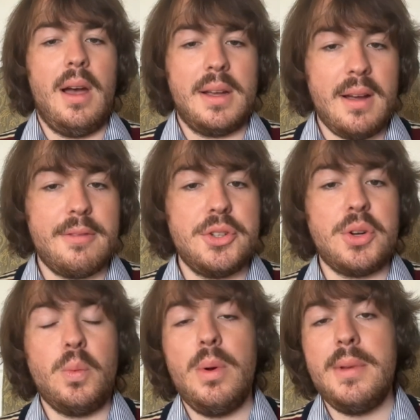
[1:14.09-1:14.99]
coverage
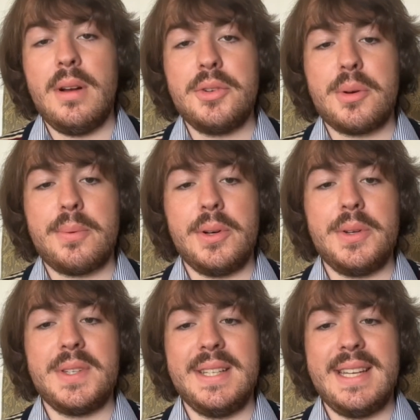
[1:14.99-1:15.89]
on women
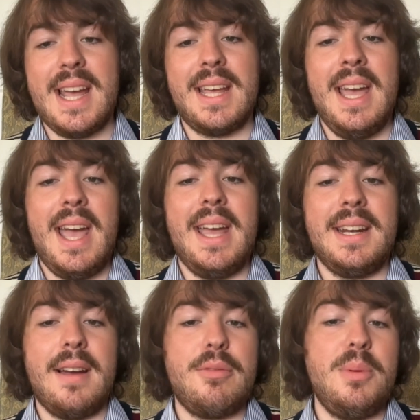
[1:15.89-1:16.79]
entrepreneurs in tech,
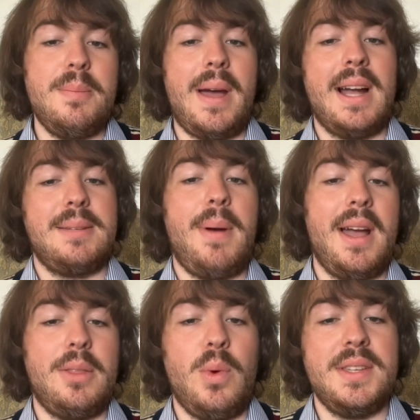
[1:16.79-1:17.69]
and government-backed
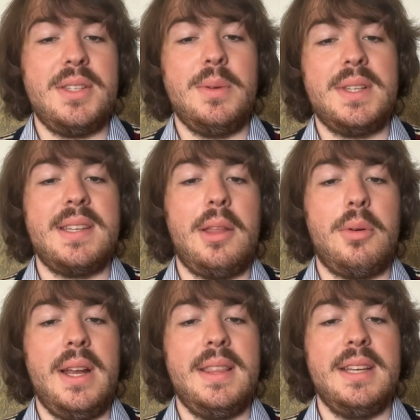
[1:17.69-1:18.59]
pathways to
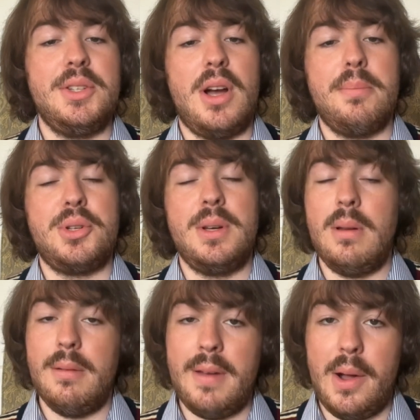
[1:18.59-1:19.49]
accelerate the adoption
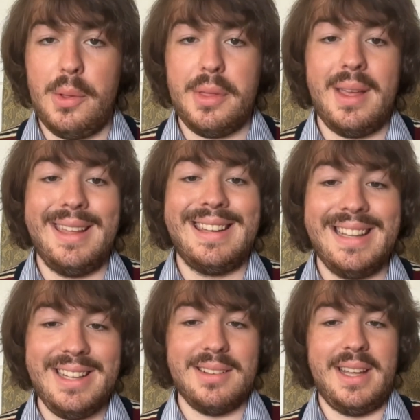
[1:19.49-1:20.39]
of health and
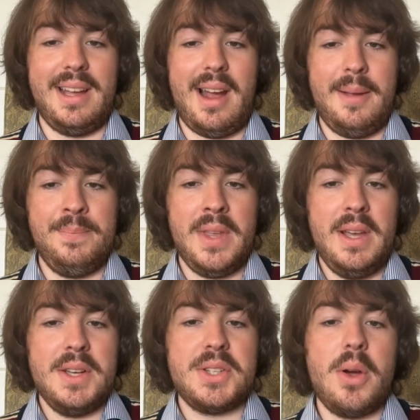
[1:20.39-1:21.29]
legal AI.
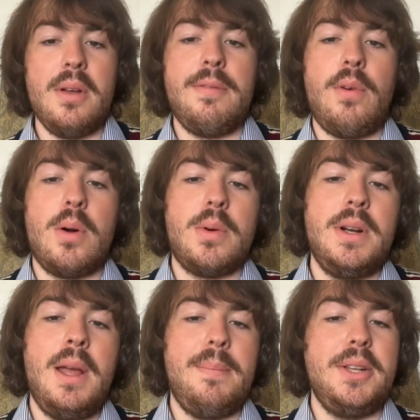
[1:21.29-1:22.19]
So going
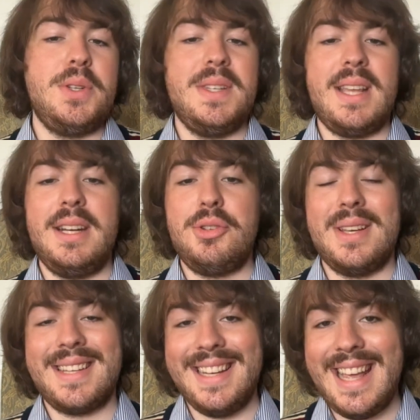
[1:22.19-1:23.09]
forward, pitches that
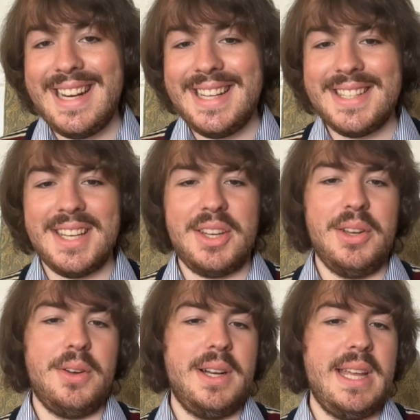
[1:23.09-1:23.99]
address Canadian
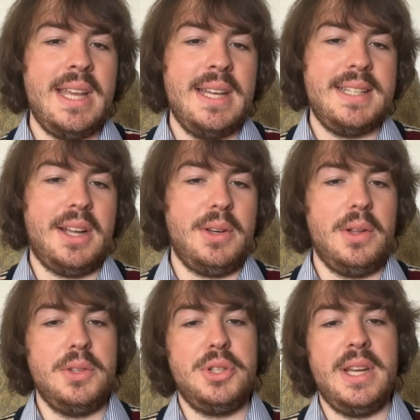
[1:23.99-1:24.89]
security,
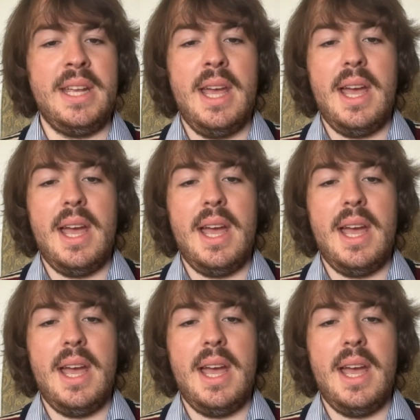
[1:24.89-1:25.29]
technology,